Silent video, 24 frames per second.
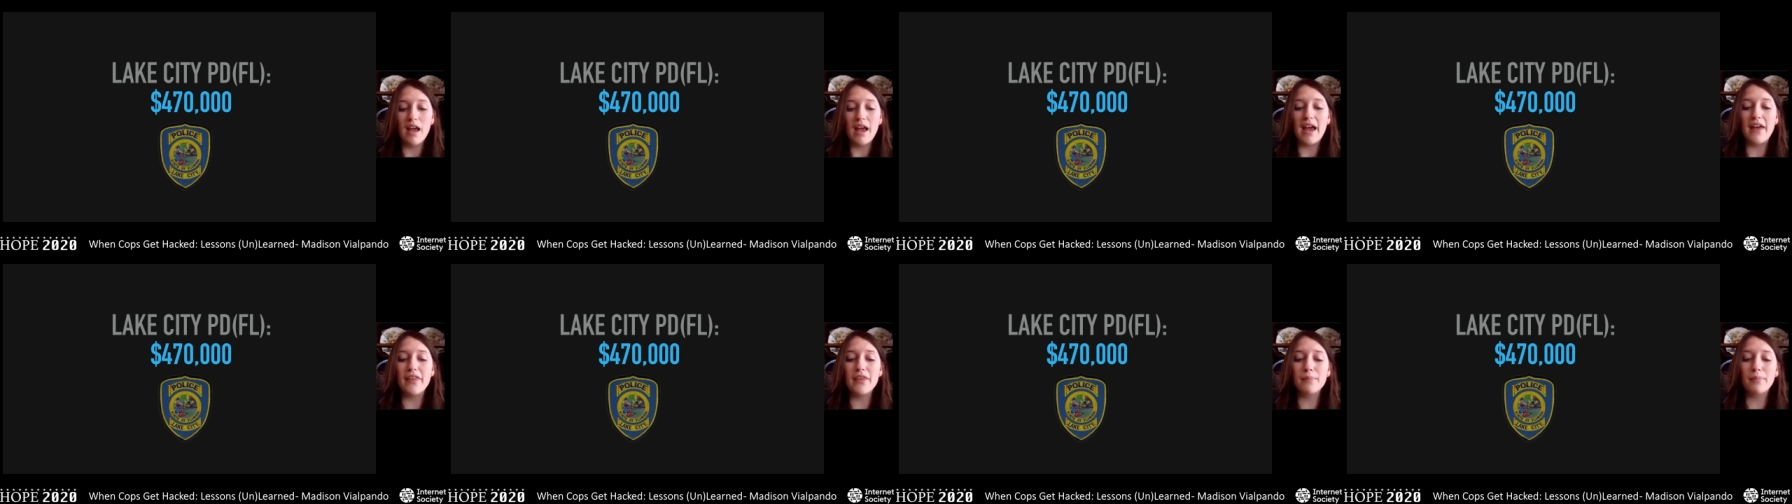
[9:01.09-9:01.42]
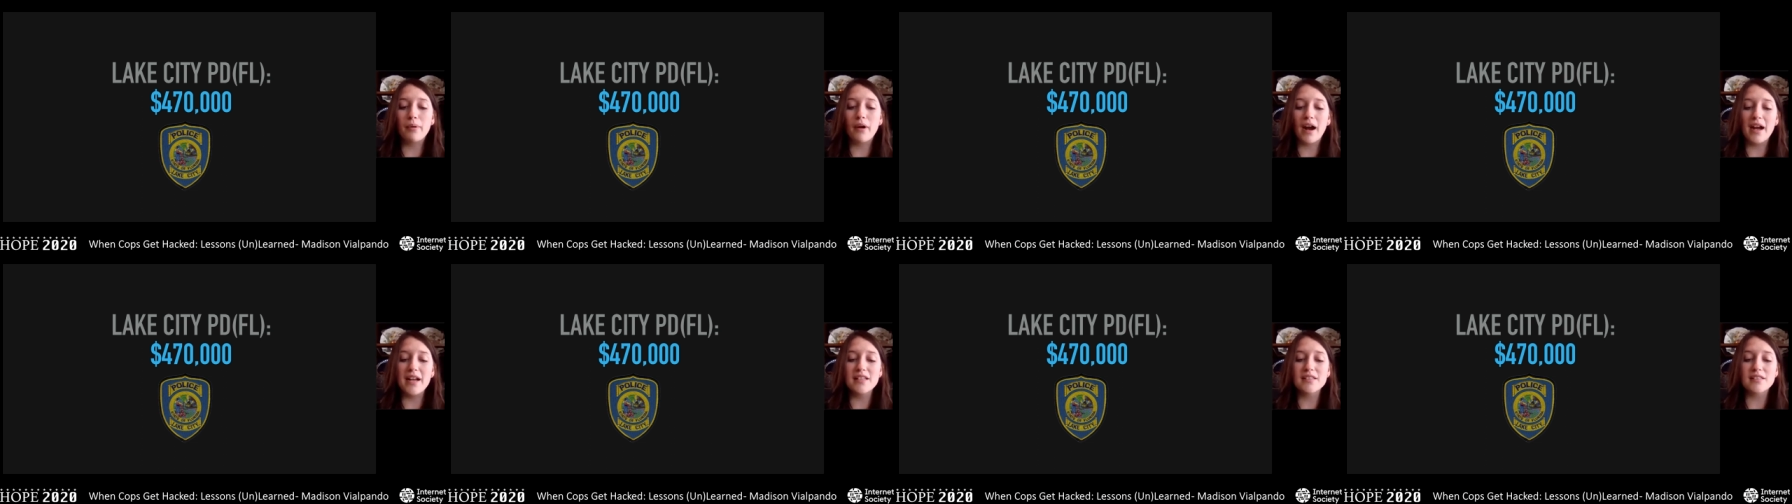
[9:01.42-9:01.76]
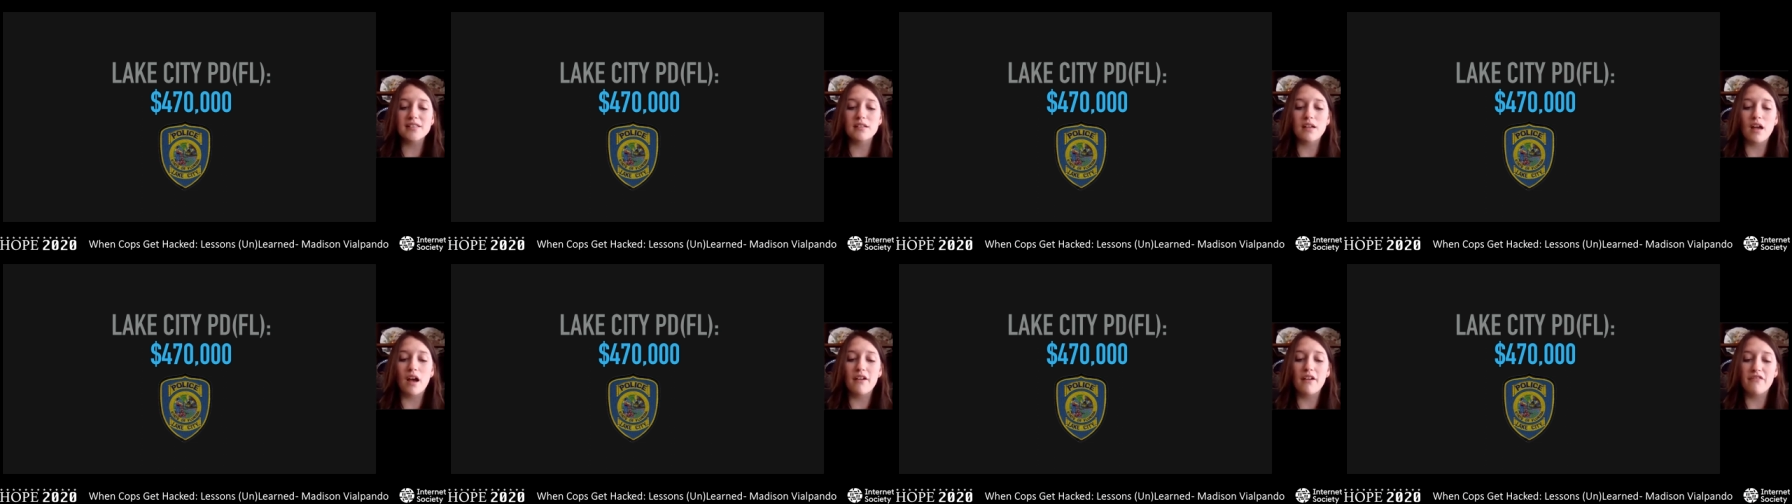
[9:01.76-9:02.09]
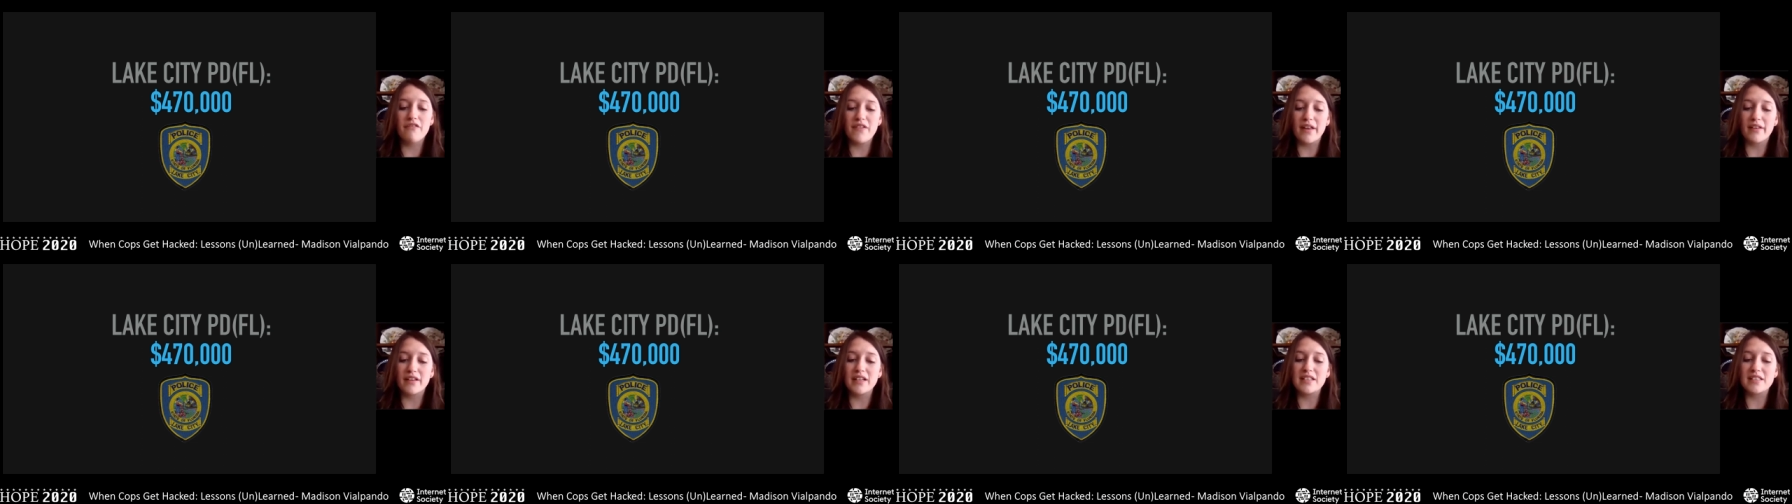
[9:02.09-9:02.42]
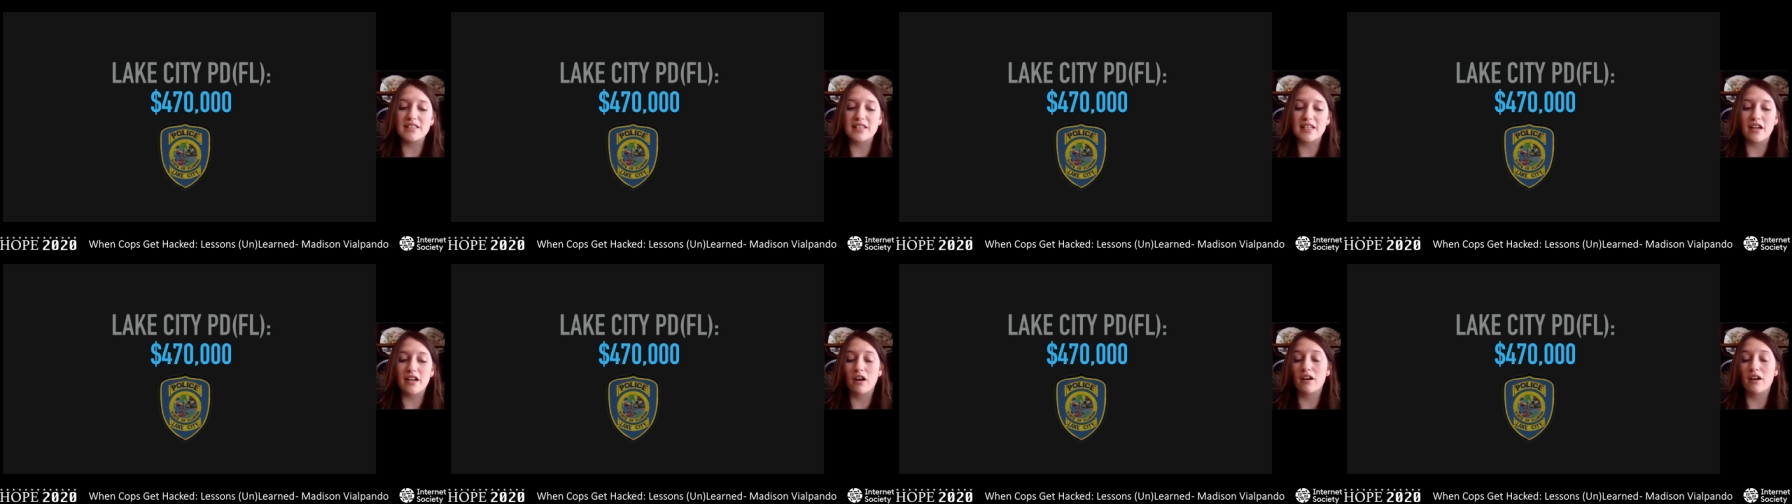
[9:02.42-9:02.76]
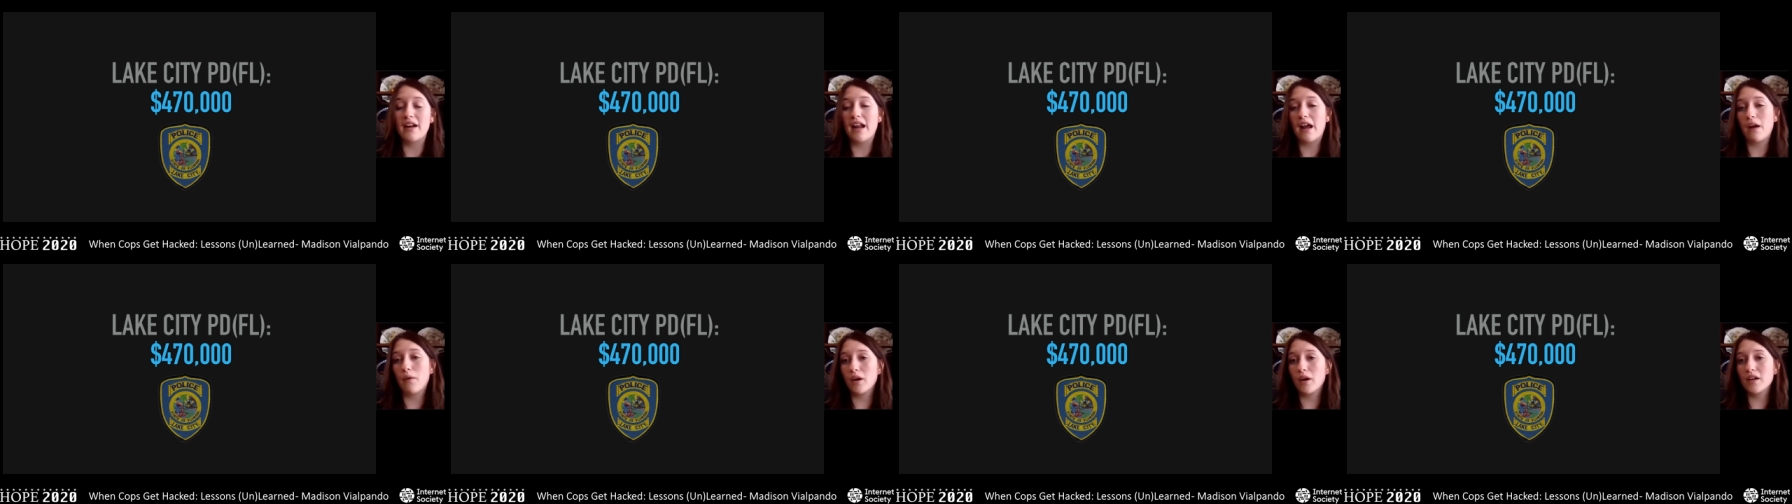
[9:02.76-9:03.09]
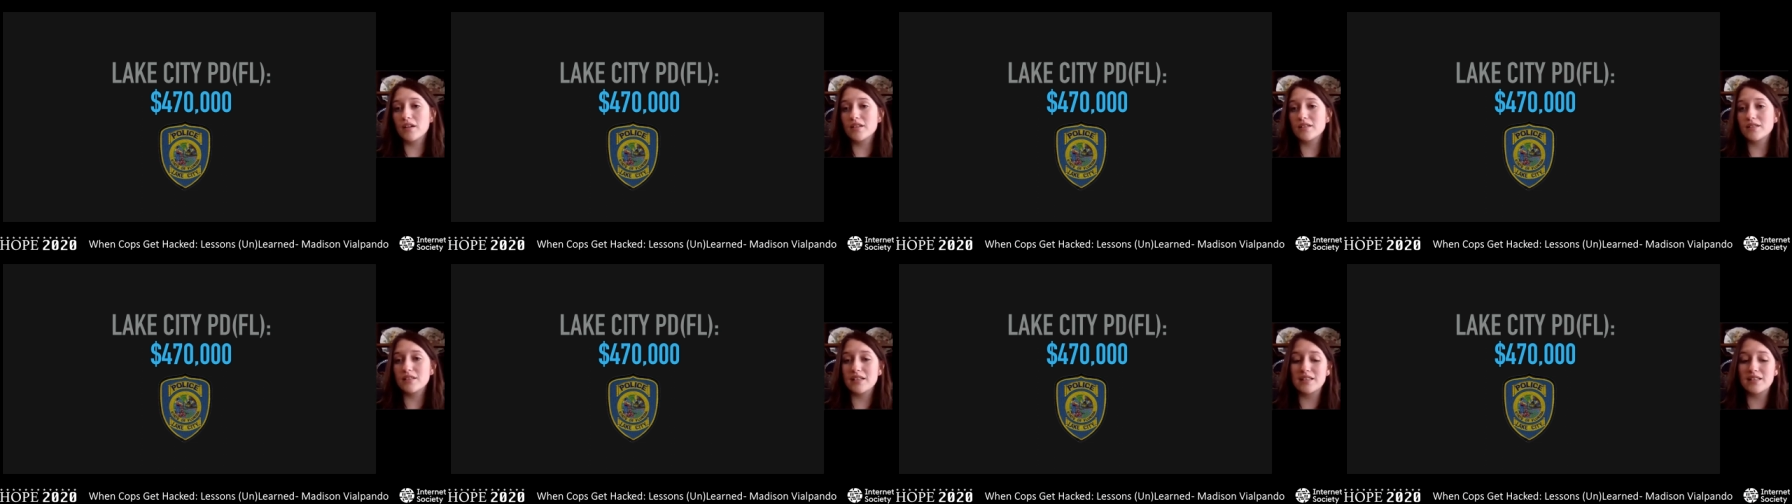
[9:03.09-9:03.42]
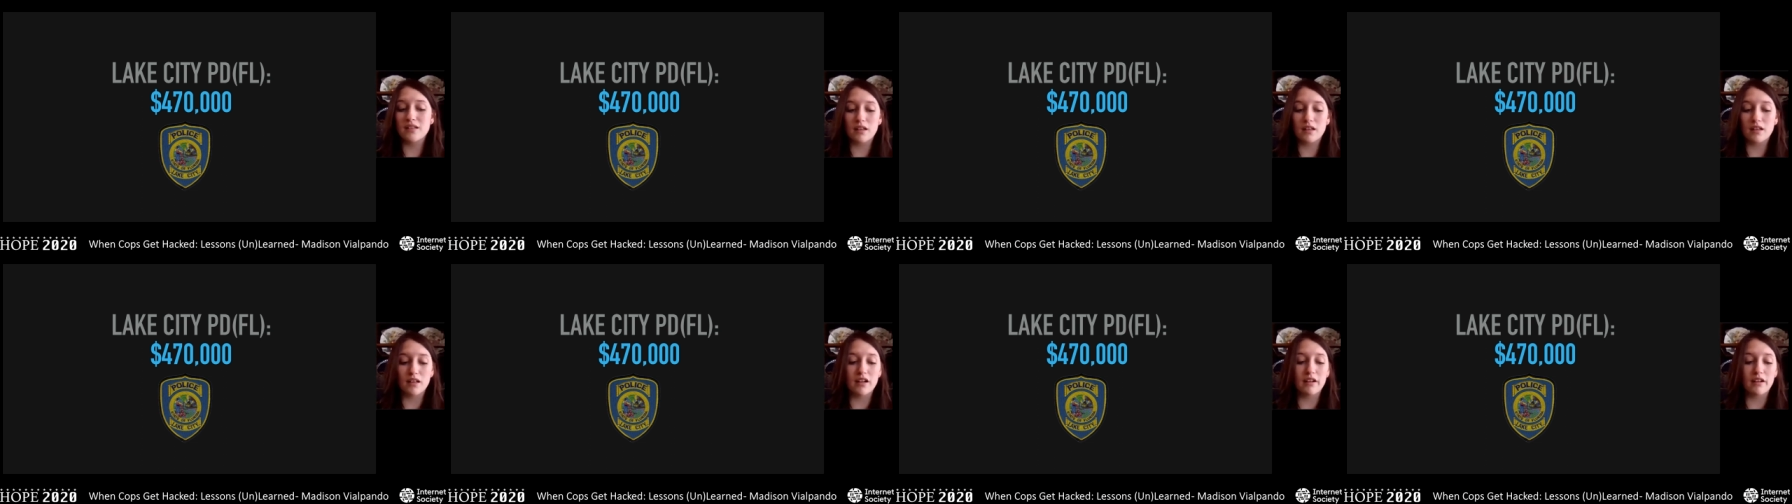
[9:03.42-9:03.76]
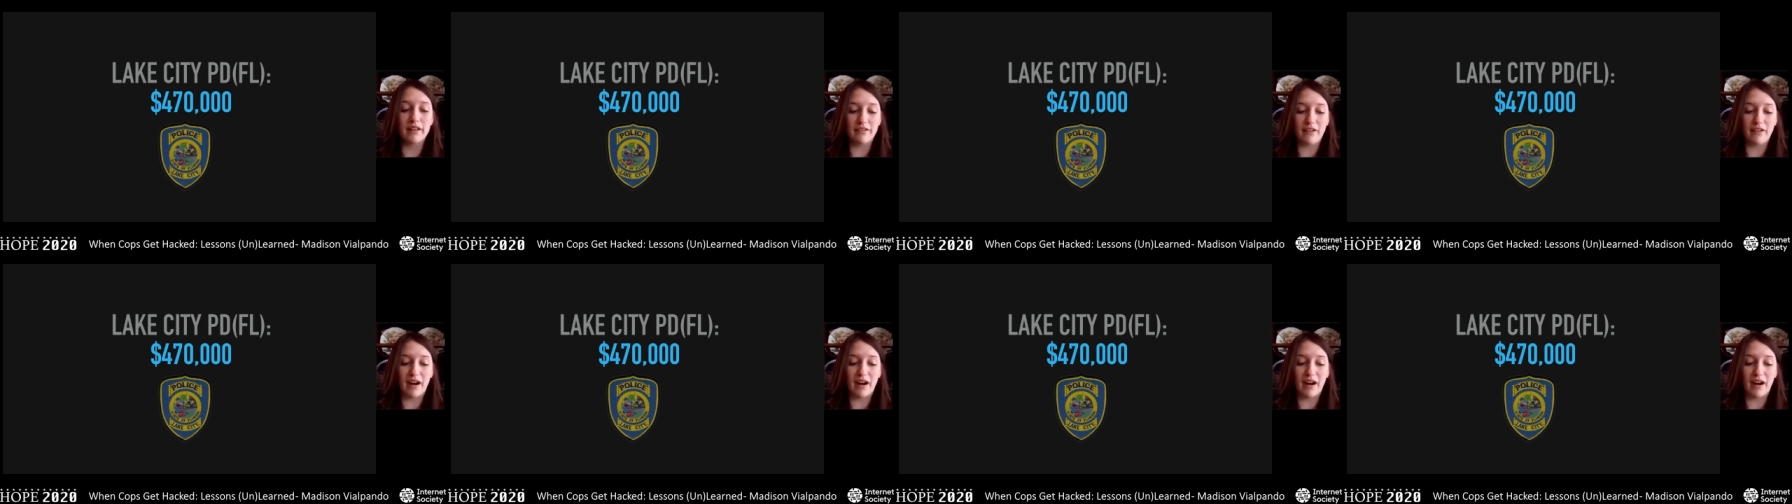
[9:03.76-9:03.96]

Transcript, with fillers: and the price of failing to secure networks is clearly